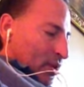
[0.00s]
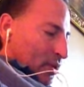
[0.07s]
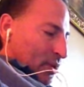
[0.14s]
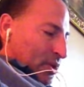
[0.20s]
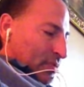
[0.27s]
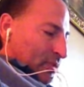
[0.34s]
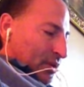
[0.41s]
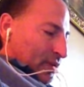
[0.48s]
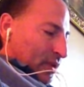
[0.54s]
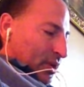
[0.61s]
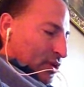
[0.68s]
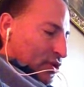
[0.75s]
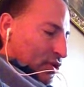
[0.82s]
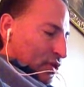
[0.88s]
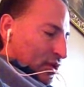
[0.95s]
who has been
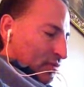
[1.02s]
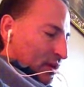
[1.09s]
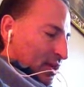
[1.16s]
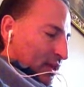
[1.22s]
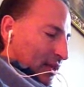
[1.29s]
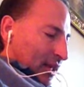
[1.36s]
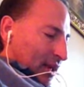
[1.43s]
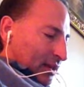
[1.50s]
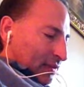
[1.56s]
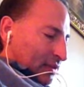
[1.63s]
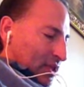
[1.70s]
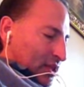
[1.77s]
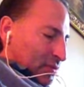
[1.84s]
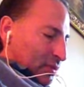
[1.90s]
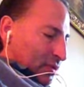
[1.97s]
reassured by the lack of
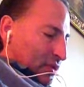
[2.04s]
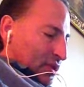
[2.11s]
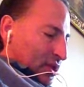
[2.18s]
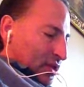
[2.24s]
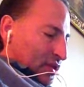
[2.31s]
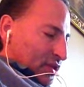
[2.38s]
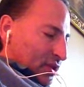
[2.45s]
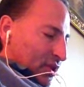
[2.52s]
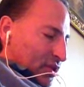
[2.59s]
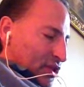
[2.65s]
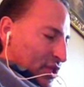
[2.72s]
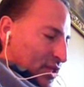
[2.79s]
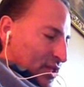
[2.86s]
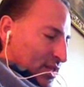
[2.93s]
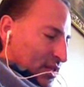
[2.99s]
disputes concerning
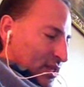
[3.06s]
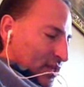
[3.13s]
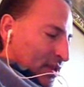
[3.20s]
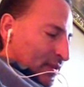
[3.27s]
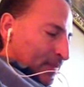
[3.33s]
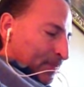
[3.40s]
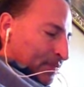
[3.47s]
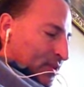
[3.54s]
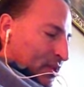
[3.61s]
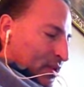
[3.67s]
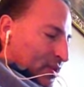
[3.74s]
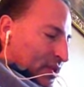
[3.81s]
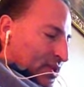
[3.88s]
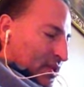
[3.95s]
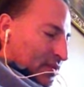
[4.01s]
Jesus.
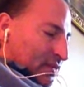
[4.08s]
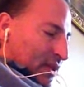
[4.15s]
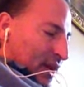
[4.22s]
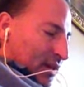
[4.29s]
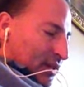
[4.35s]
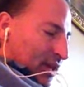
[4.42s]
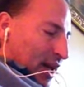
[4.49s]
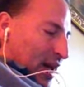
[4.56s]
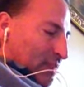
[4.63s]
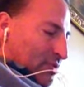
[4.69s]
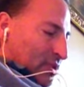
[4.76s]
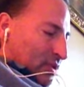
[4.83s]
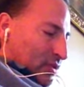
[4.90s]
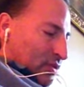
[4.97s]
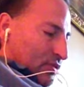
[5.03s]
There is, in fact,
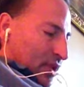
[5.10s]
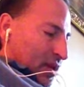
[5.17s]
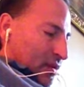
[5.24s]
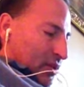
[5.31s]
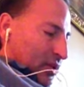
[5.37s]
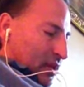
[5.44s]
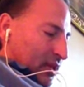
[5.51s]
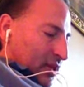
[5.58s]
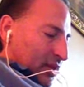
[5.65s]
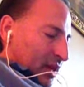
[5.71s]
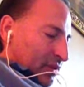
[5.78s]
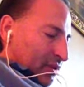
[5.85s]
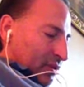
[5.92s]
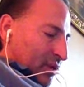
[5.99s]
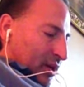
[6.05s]
absolute tranquility
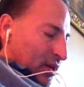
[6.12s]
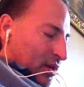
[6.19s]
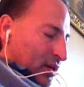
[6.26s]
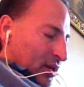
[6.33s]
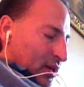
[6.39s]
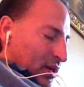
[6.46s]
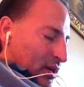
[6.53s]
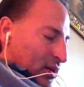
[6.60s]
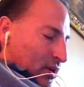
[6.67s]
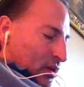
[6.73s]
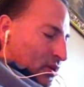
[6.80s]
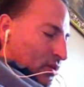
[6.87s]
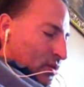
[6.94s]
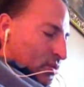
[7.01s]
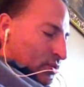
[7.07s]
everywhere.
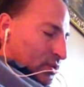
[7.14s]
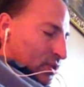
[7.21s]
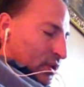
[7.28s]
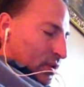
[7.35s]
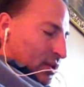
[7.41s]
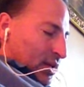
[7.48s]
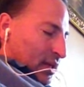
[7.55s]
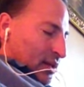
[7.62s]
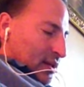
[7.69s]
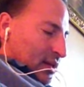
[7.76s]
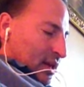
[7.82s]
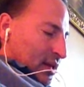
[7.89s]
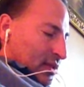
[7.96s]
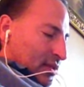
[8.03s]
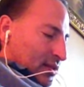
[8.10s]
Oh, no one can
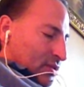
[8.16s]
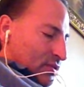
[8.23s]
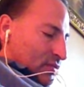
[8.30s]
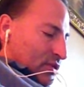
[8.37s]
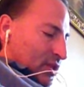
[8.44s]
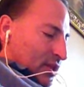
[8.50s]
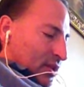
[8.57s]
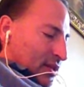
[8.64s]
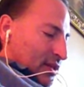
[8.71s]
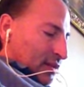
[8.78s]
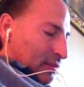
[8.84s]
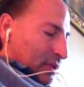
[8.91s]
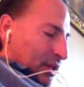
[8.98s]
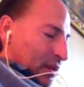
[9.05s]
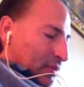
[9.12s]
deny that the Judeans
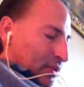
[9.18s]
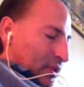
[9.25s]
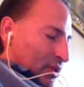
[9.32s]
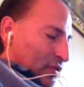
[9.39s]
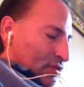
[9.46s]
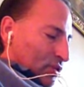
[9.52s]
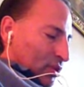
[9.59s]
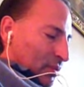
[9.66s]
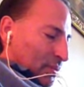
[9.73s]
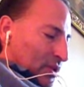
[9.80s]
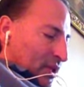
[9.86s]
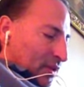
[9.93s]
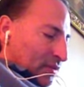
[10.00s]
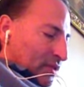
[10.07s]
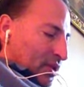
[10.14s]
have been able to control
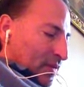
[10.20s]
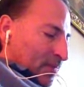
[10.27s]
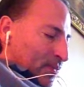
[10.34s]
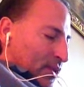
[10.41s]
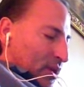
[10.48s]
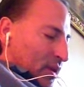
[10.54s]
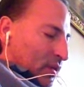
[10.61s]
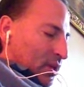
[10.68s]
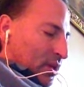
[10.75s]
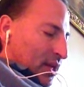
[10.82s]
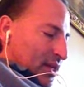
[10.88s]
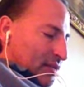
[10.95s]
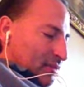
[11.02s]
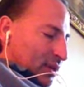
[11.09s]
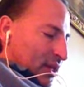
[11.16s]
themselves. No one
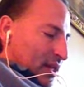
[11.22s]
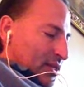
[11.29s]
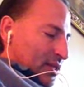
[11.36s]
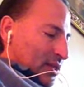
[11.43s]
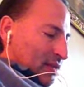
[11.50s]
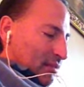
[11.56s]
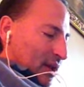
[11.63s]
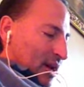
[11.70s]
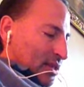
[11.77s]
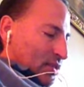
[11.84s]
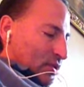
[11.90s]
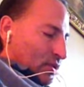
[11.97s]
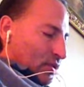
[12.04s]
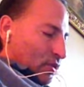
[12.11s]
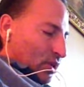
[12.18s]
has molested the
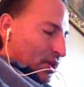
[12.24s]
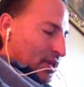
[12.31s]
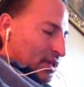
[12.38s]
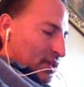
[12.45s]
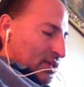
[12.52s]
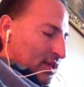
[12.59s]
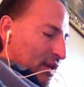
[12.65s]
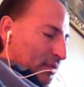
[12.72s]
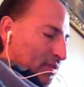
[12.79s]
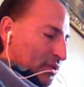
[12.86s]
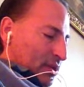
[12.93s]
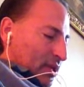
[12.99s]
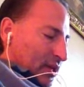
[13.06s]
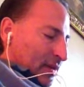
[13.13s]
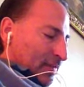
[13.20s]
Master or his disciples,